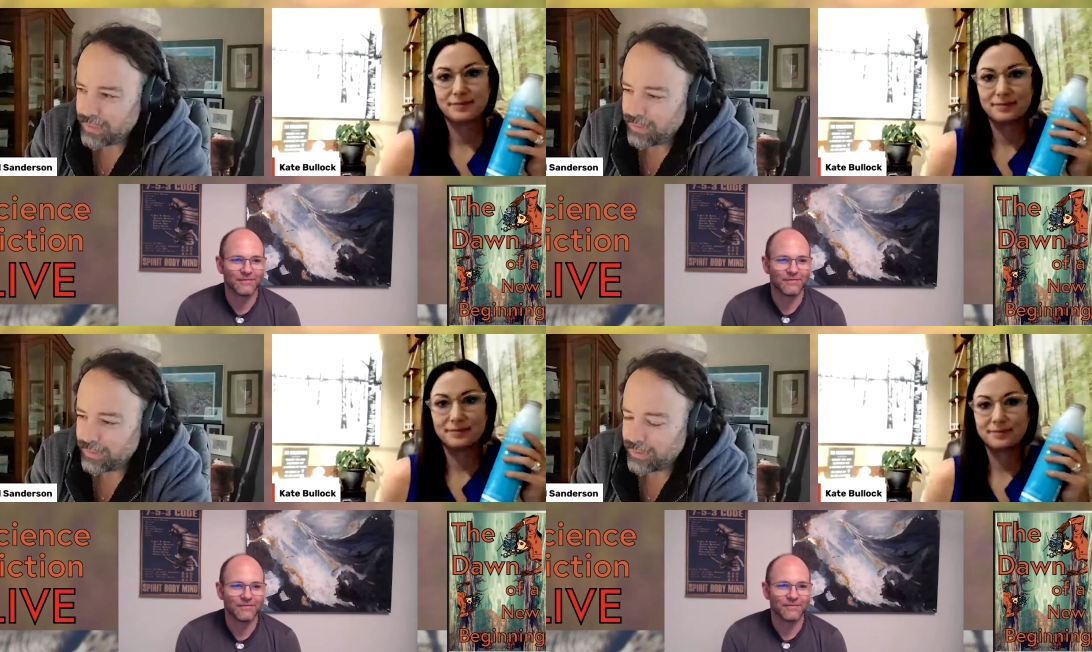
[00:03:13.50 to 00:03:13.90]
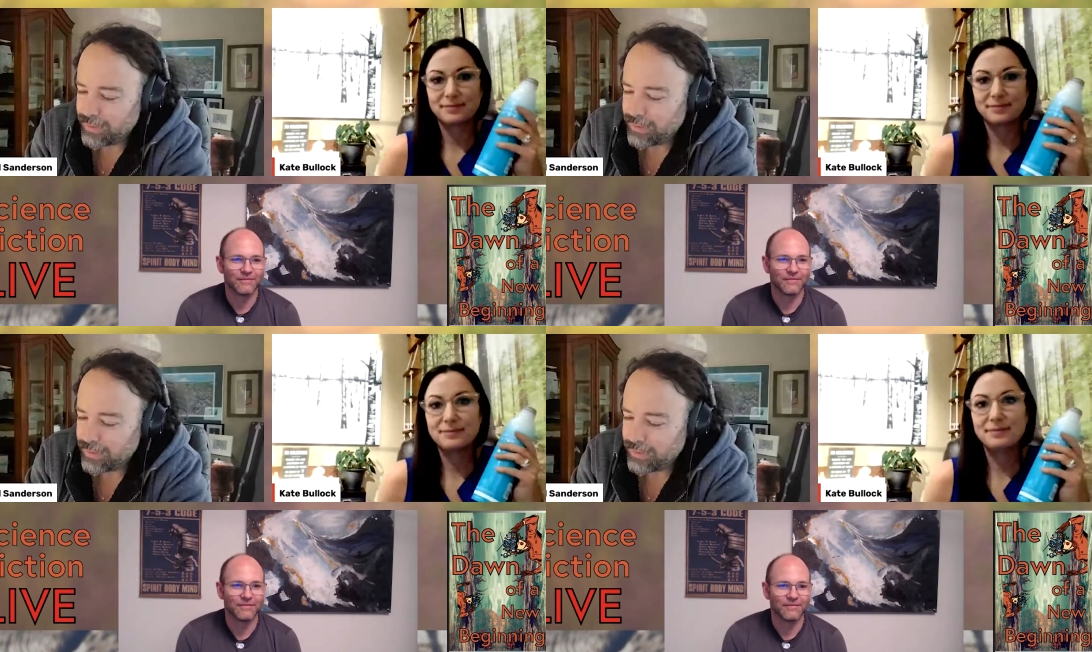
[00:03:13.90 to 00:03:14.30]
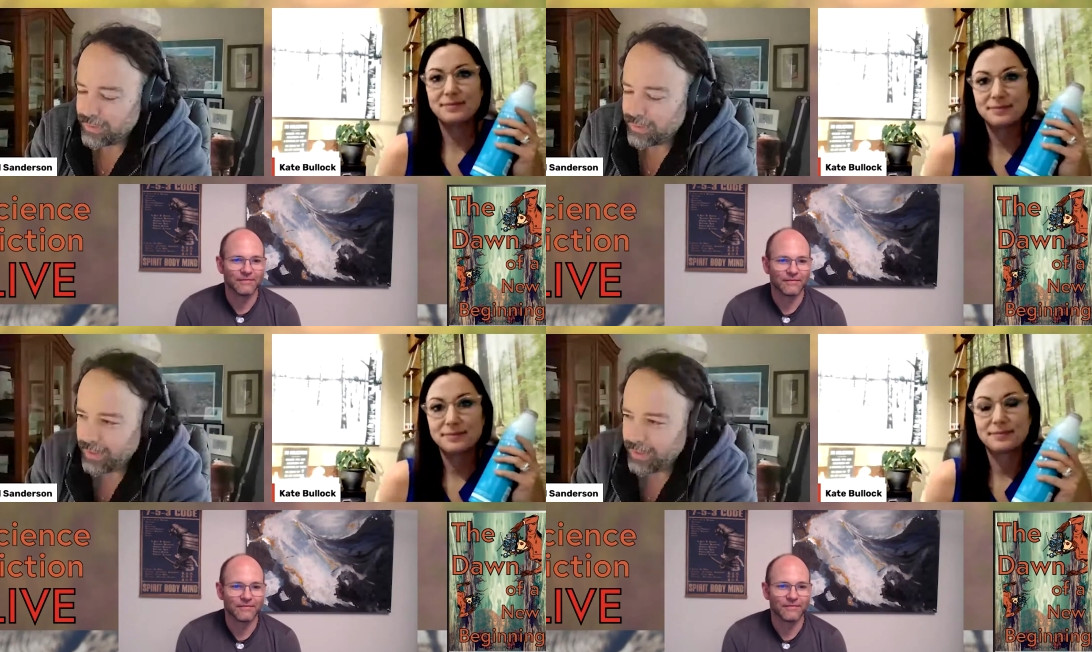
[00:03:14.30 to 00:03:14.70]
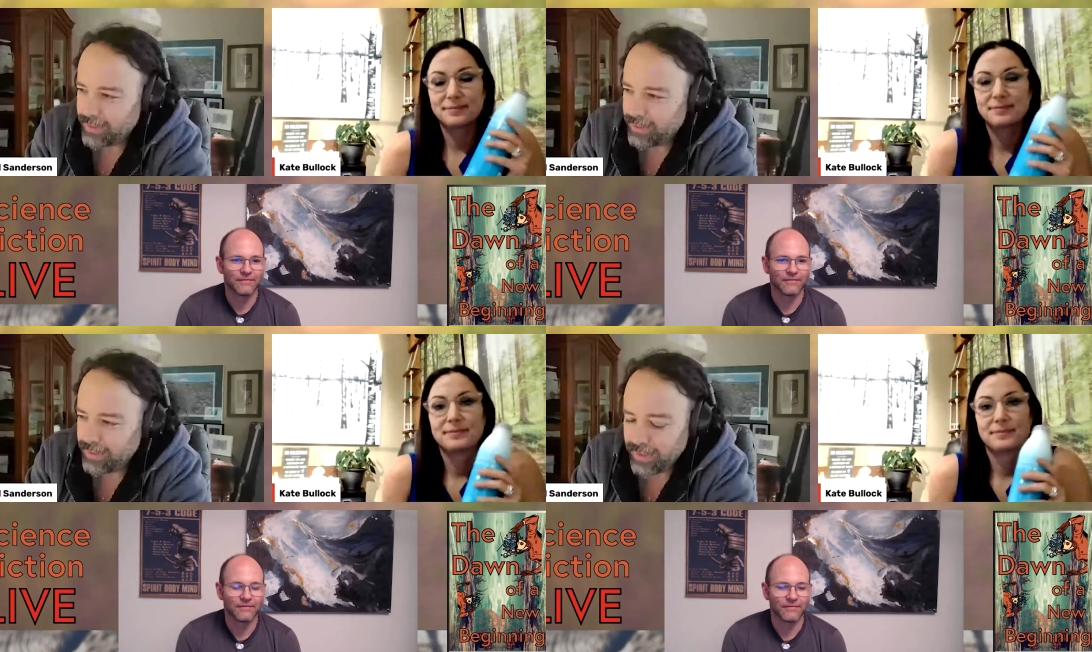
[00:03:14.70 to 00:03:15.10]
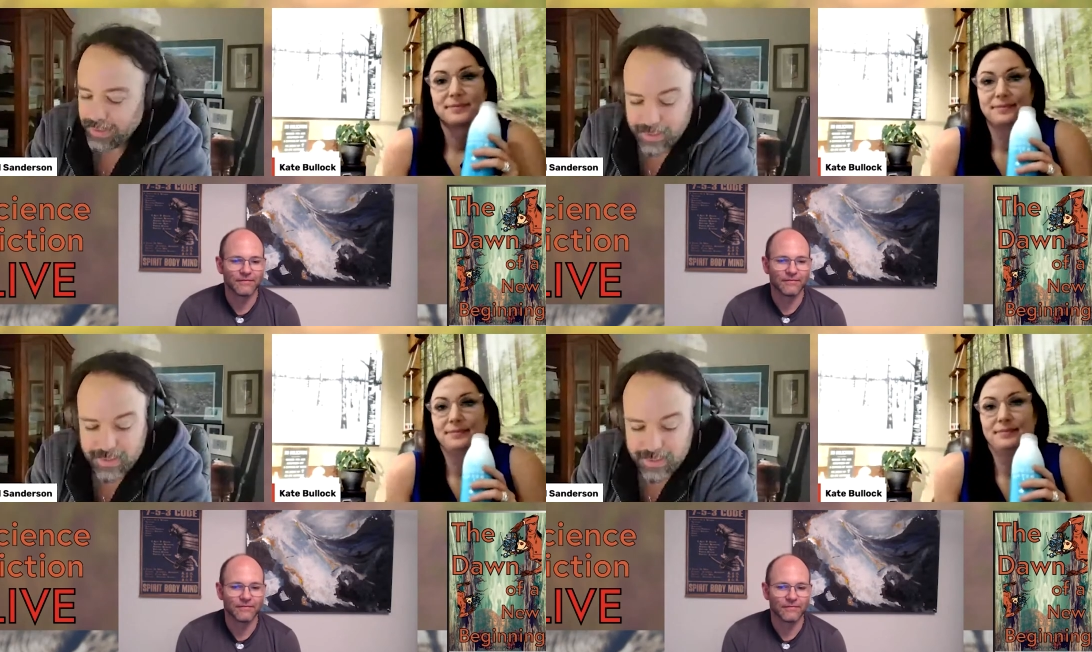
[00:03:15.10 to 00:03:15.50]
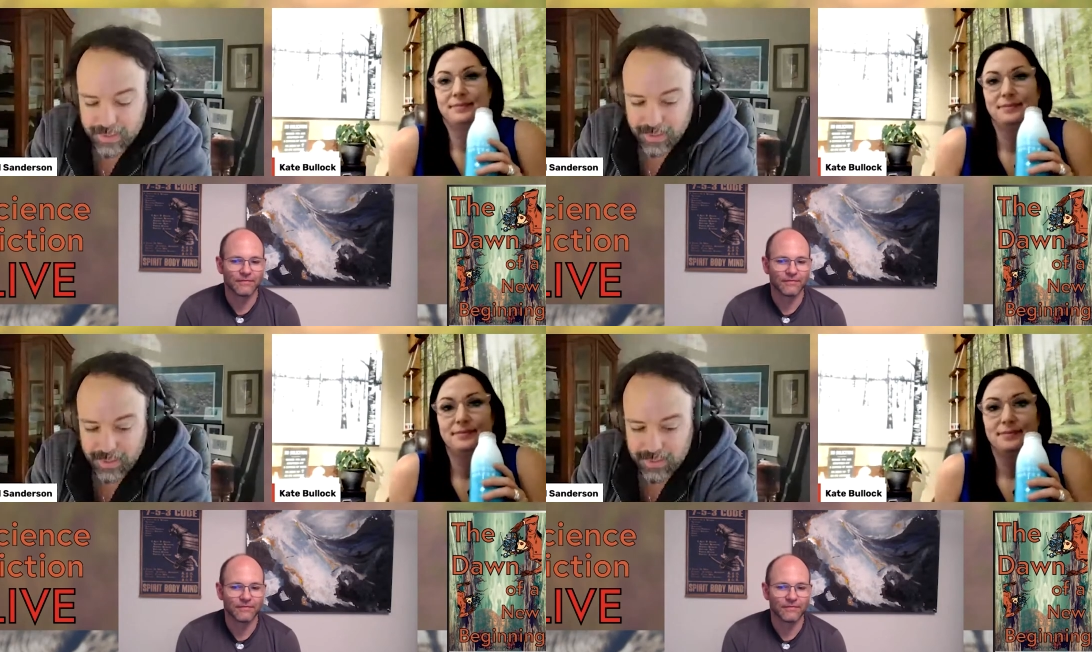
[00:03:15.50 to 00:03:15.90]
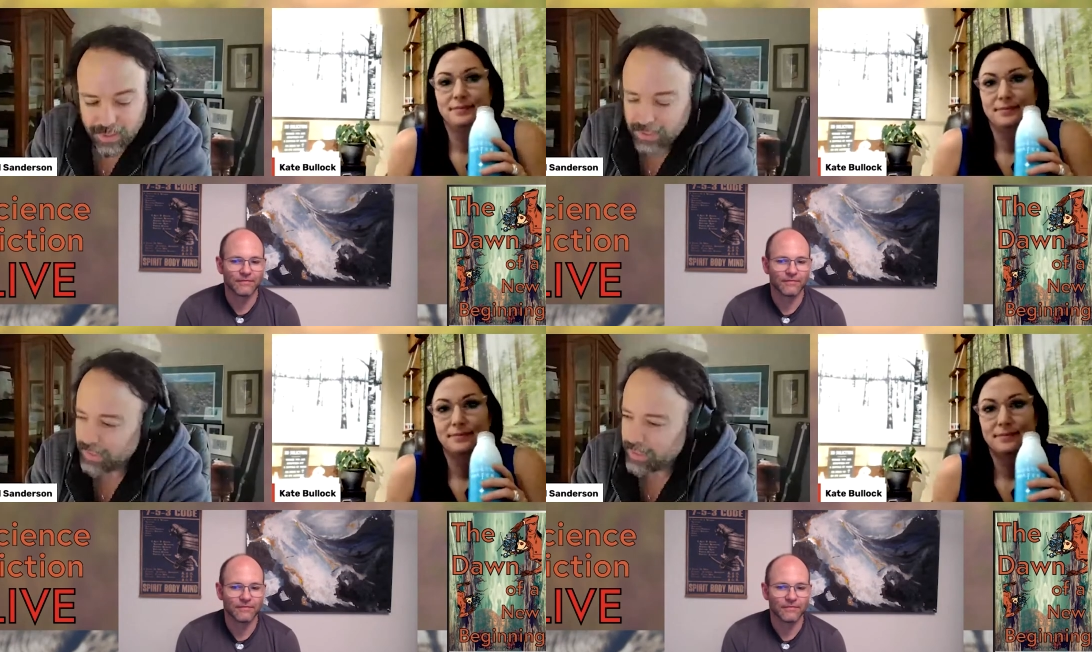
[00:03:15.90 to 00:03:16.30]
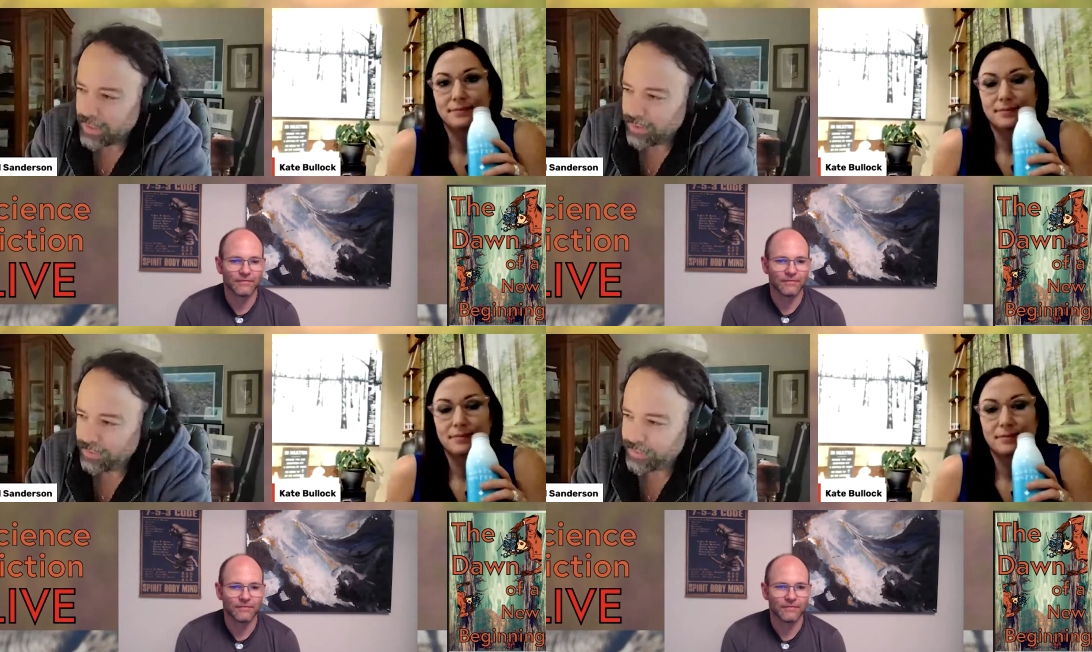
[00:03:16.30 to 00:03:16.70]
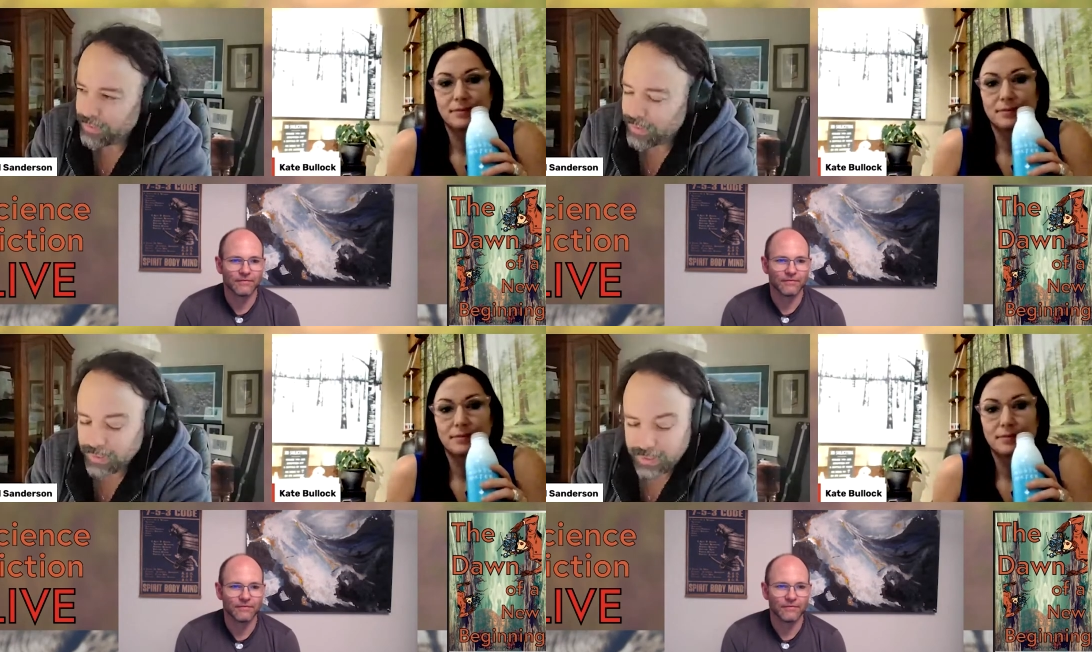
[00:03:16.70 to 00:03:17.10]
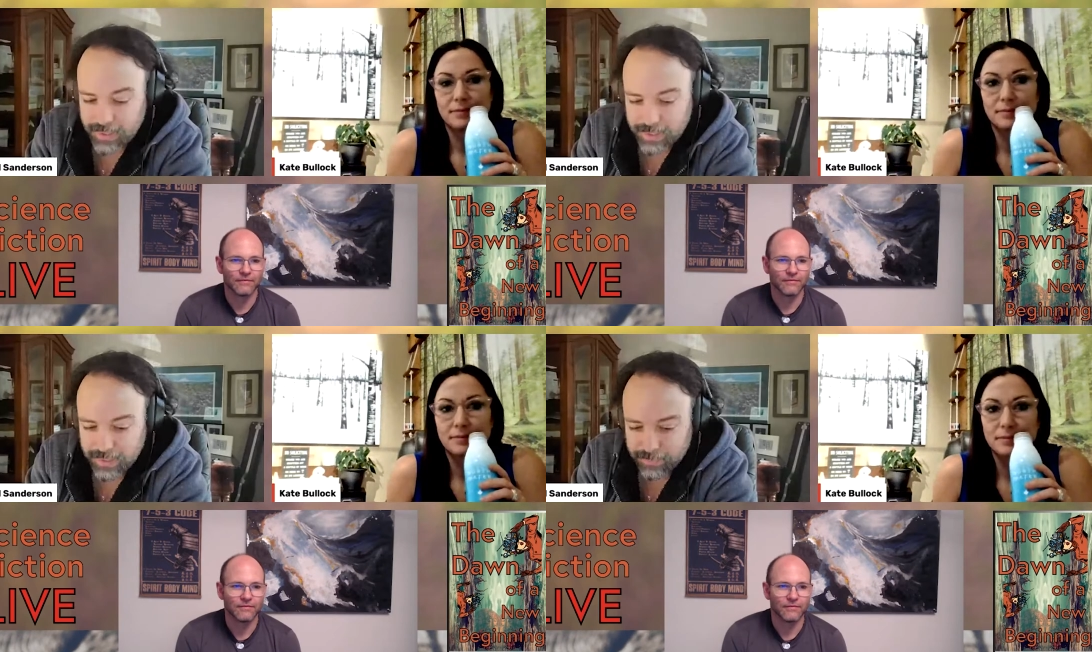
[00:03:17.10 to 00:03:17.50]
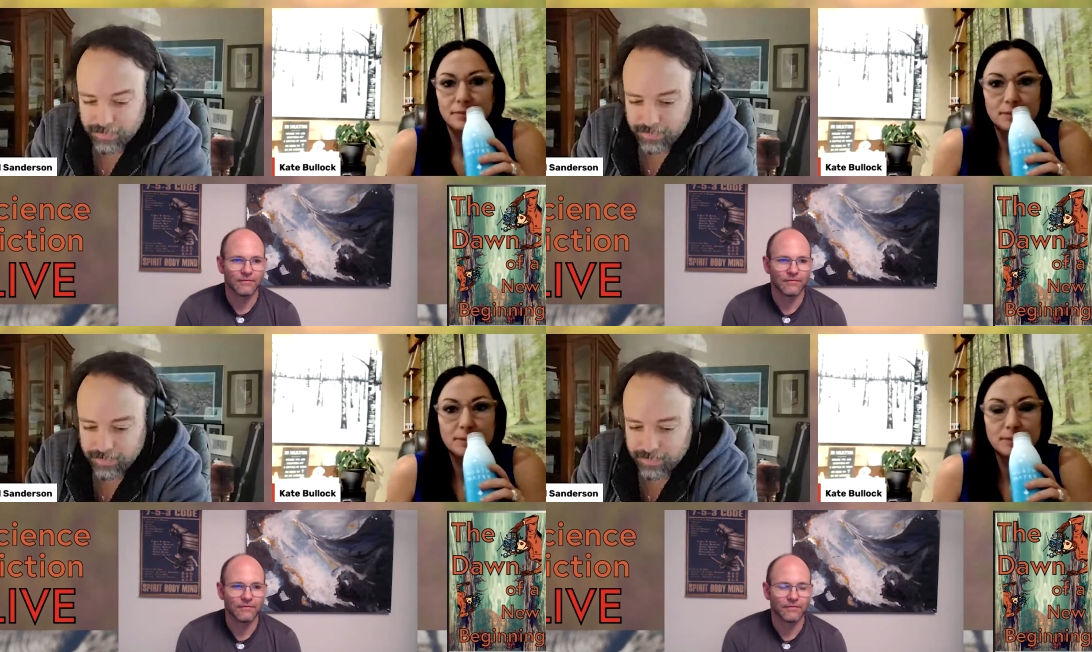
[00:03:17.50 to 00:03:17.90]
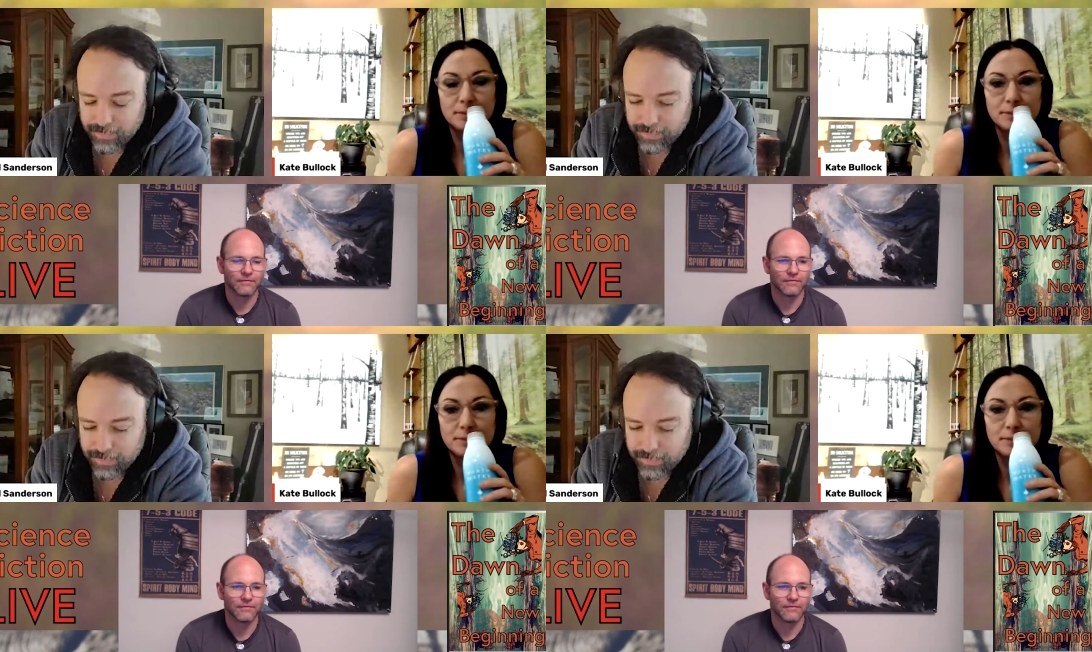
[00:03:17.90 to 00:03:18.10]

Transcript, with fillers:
Speaker 1: in, and and it is it is oddly enough um,